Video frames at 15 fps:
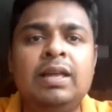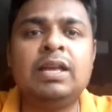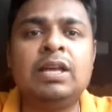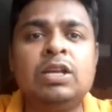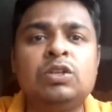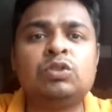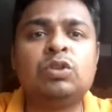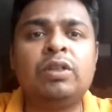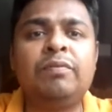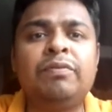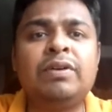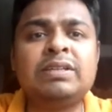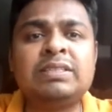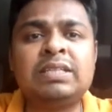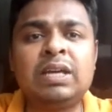So the
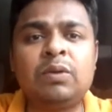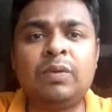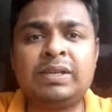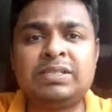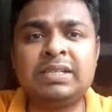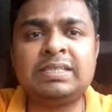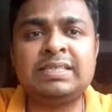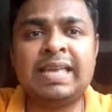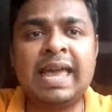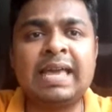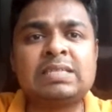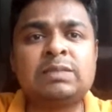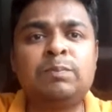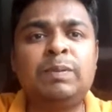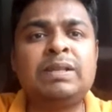first equation is
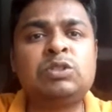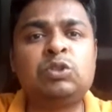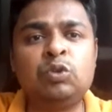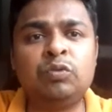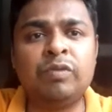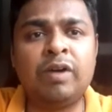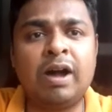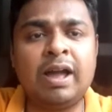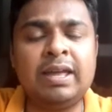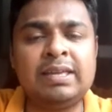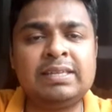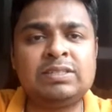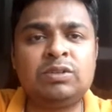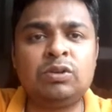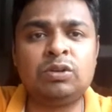x plus 2y
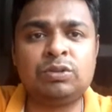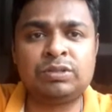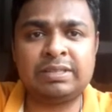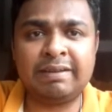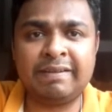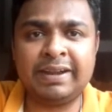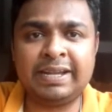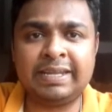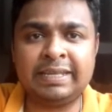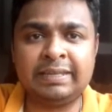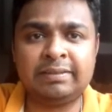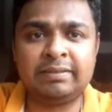is equal to 70.